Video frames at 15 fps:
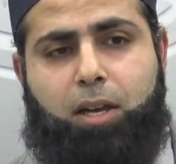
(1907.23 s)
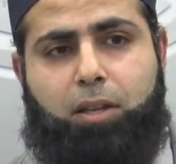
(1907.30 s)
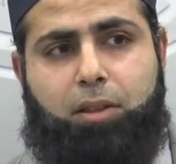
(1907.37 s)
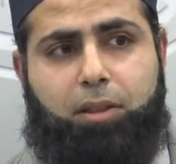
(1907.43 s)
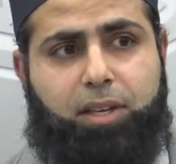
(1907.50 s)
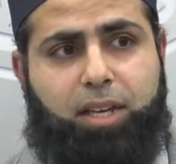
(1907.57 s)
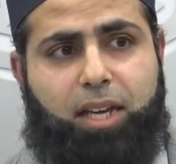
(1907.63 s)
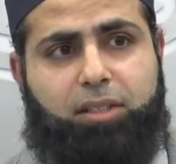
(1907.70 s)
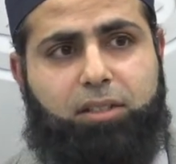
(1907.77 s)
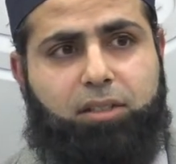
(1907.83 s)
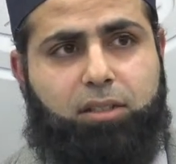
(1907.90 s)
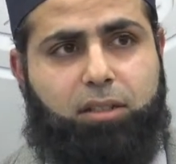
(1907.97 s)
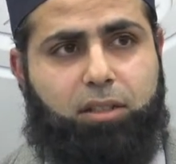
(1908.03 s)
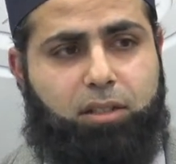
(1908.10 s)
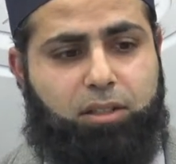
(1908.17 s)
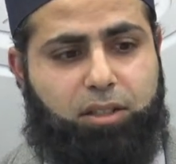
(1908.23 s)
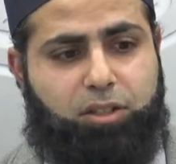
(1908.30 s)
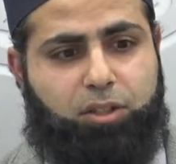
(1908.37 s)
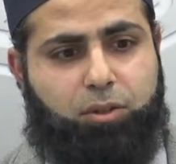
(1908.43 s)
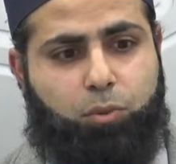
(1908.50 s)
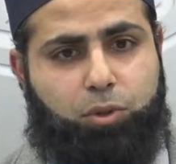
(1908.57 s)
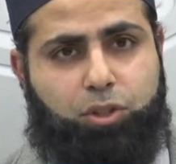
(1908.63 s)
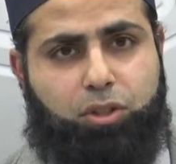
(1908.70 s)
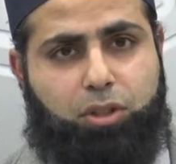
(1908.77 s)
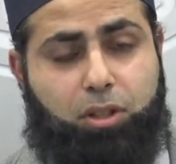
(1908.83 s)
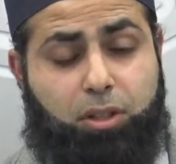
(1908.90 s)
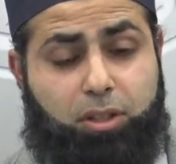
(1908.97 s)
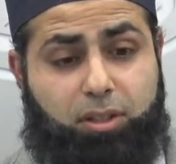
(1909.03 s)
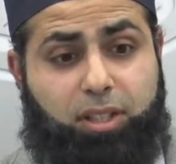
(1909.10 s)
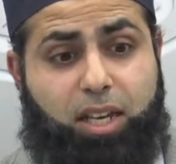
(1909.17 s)
Yes,
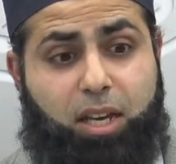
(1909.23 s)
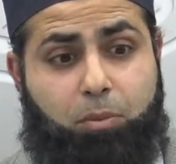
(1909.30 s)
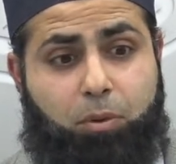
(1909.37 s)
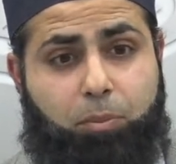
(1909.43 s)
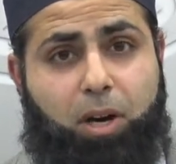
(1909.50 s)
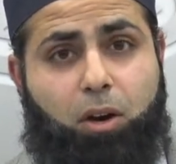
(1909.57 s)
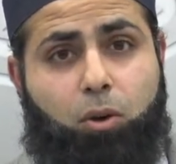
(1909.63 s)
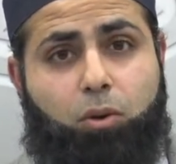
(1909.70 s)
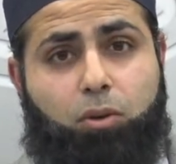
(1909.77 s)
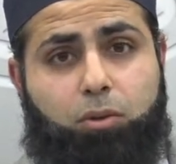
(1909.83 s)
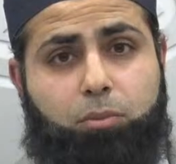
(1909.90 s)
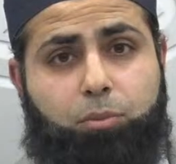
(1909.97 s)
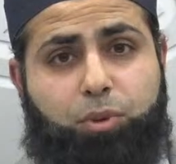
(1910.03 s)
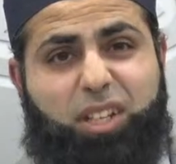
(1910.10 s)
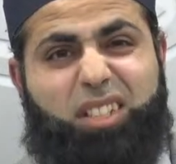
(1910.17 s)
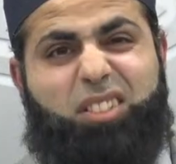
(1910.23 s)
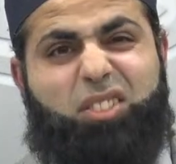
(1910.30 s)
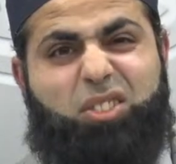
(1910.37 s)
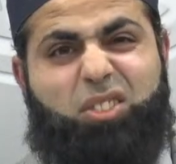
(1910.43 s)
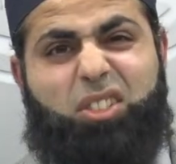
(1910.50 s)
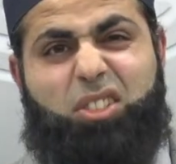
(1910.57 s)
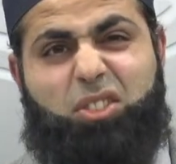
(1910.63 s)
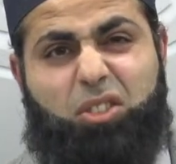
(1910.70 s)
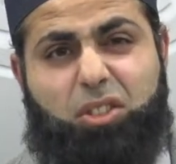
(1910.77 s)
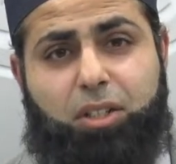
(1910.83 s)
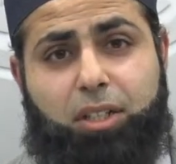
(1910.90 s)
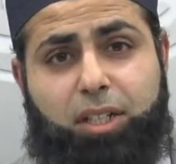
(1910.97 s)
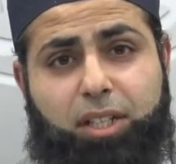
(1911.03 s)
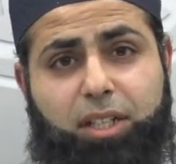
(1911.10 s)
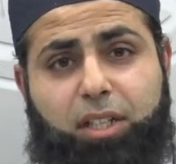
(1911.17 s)
this came about pretty
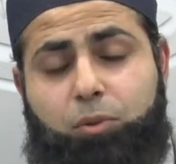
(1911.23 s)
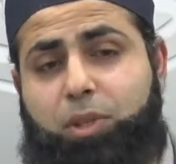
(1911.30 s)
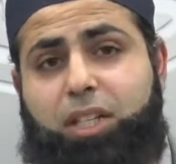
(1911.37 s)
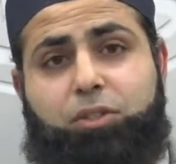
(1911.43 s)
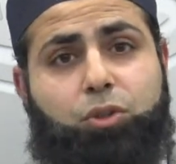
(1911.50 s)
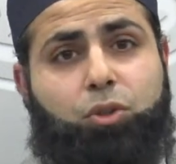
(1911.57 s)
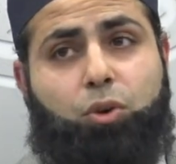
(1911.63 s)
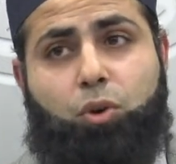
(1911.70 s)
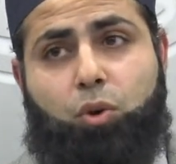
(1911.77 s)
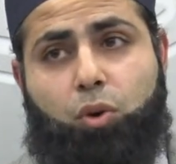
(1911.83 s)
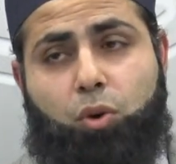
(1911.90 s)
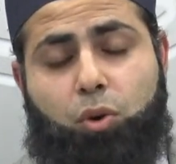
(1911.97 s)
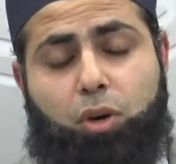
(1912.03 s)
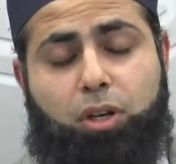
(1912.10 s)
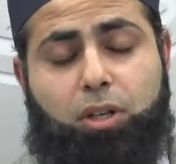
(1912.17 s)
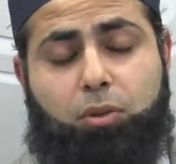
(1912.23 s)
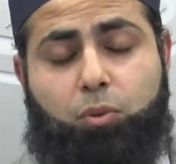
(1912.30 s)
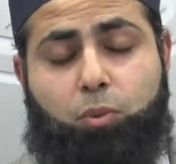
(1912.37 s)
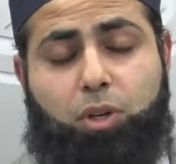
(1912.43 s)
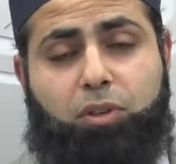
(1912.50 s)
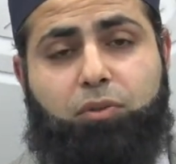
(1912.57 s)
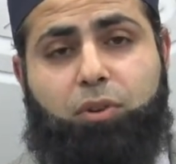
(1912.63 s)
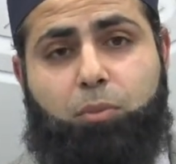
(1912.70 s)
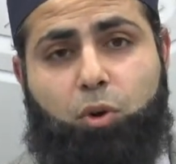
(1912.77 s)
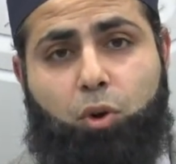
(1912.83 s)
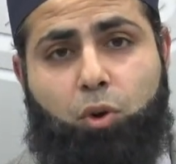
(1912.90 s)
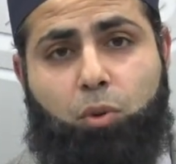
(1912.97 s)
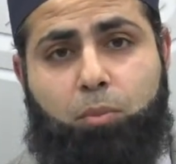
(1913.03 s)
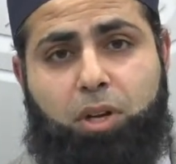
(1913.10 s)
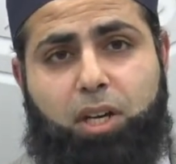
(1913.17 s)
suddenly, and we had to go work from
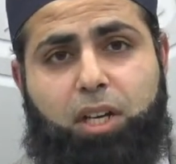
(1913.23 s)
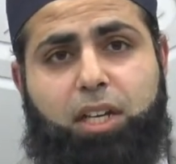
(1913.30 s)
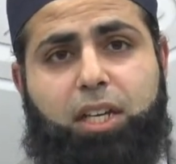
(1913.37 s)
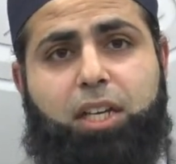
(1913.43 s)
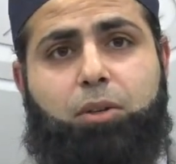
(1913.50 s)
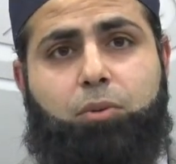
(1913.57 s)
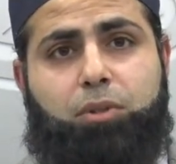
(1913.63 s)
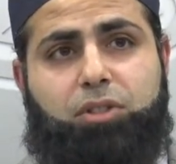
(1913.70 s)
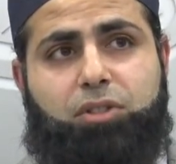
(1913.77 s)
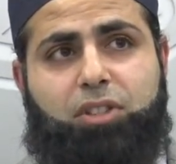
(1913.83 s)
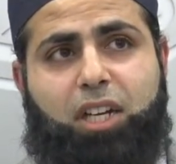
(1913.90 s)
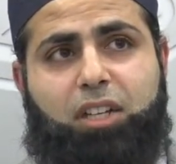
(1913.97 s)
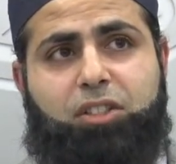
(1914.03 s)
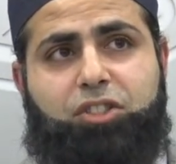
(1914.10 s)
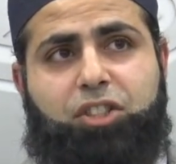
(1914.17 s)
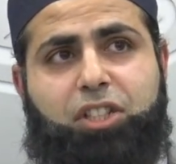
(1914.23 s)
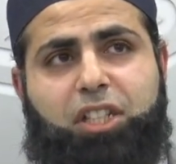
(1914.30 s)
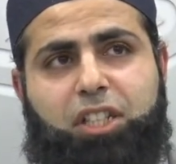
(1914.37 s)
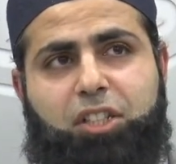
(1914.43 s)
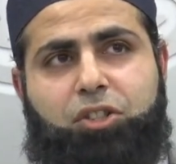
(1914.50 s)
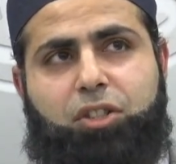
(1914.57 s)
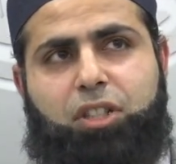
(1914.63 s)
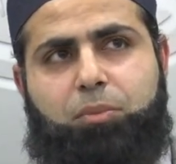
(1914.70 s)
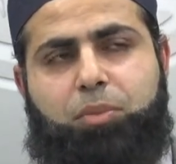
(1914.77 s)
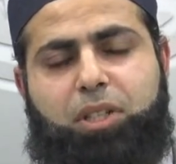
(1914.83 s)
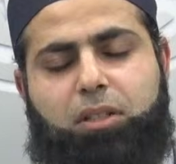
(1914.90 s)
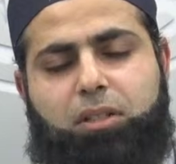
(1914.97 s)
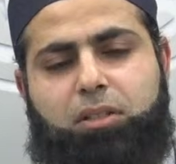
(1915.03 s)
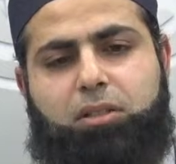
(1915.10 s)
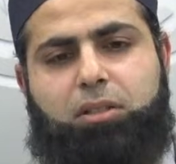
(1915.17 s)
home. It was challenging initially
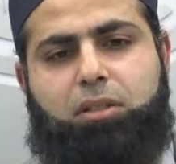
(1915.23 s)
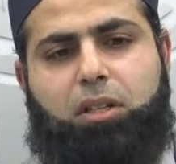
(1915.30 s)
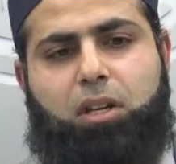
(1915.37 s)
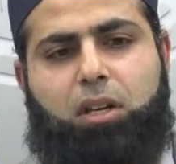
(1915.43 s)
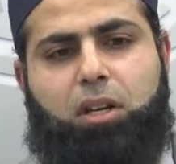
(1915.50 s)
because